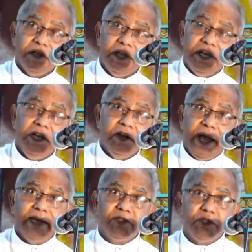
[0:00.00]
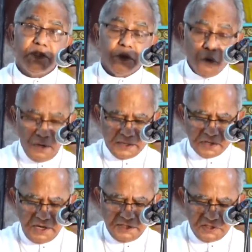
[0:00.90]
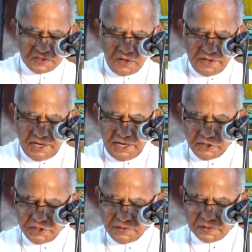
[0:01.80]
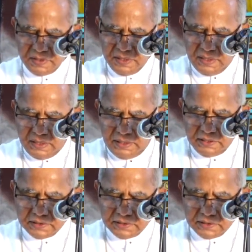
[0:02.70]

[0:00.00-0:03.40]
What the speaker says: in any diocese you go as religious congregations, is